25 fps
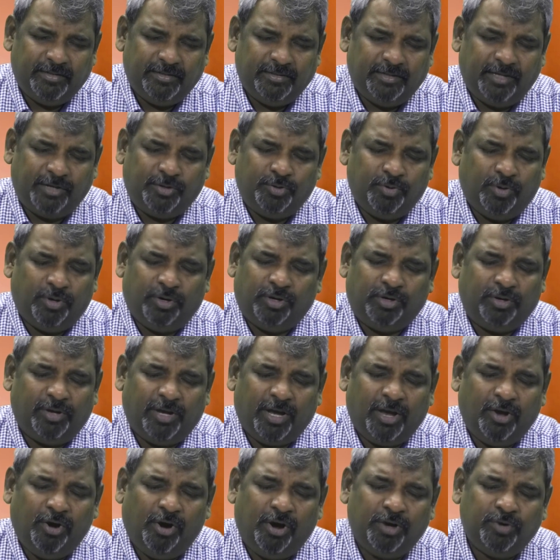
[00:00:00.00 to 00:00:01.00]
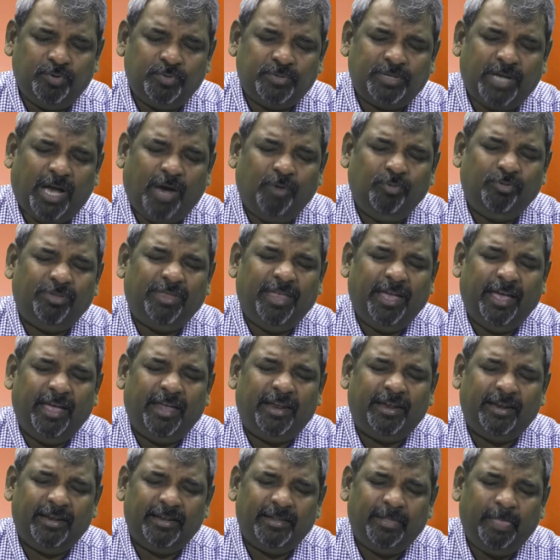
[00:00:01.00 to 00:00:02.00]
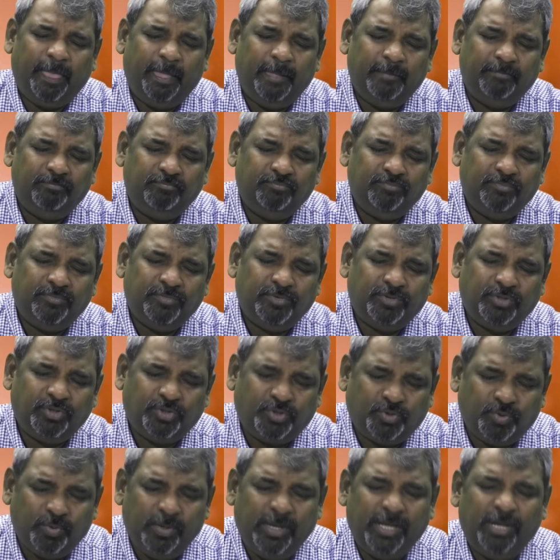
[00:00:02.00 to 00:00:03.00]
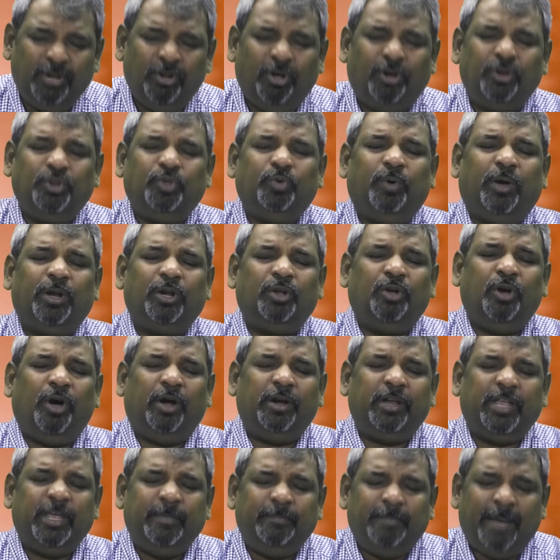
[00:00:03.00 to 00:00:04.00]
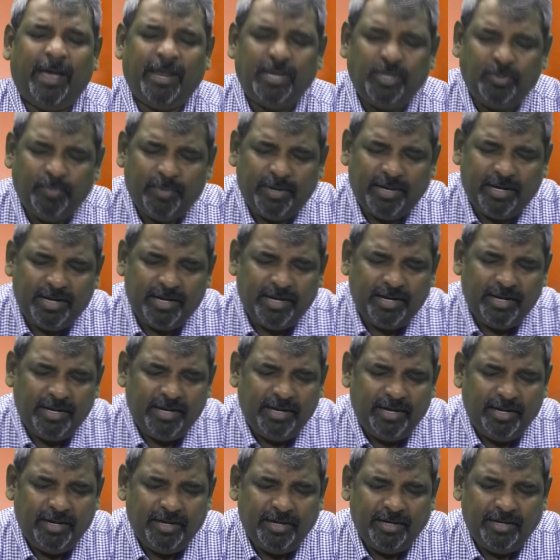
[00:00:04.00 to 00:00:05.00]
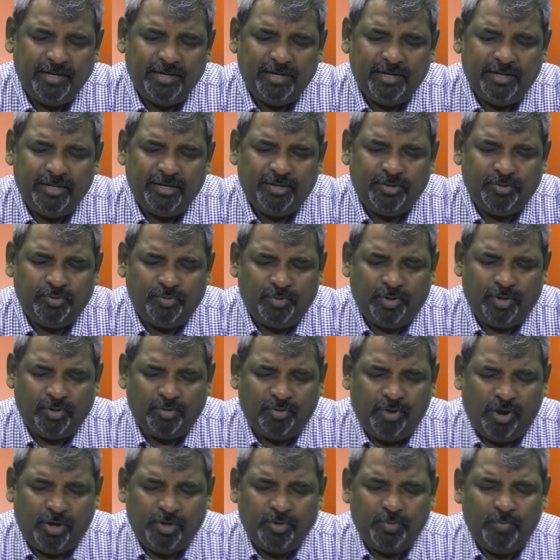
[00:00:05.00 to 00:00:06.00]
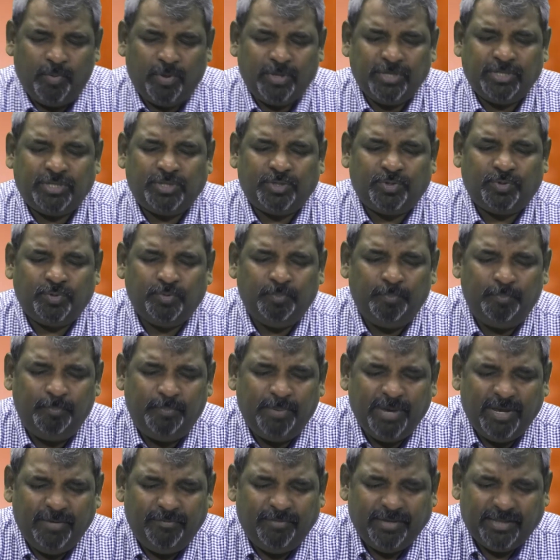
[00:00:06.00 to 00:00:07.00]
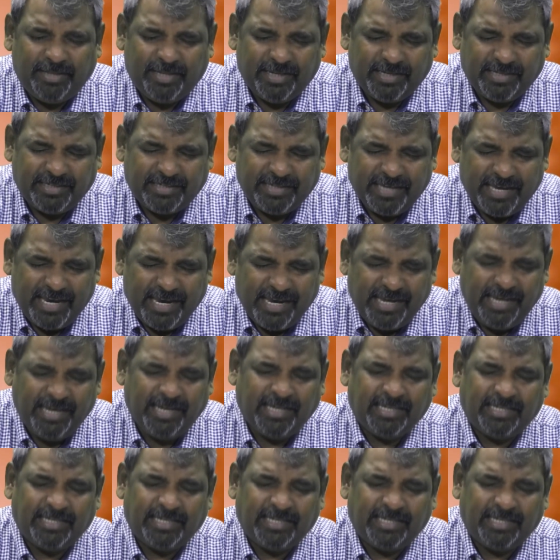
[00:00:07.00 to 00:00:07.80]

that you are not a God who's out there. Truly, Lord, you are God Emmanuel. You are a God who wants to be with us, in